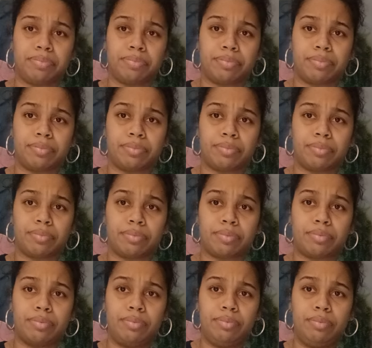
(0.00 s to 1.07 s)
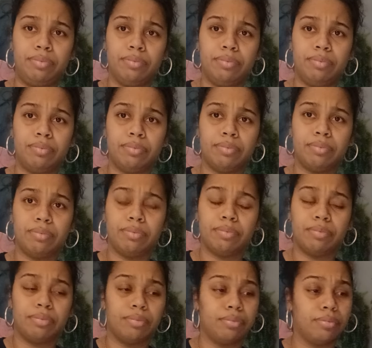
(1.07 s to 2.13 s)

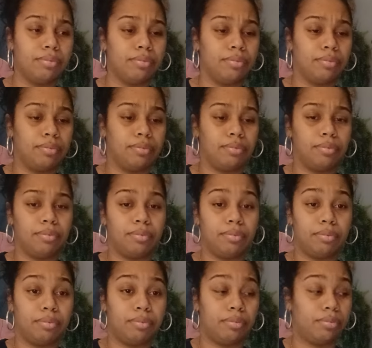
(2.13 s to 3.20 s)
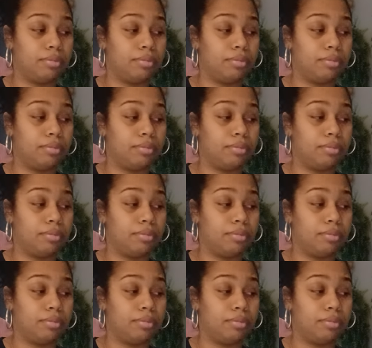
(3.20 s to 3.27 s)
Nobody speaks.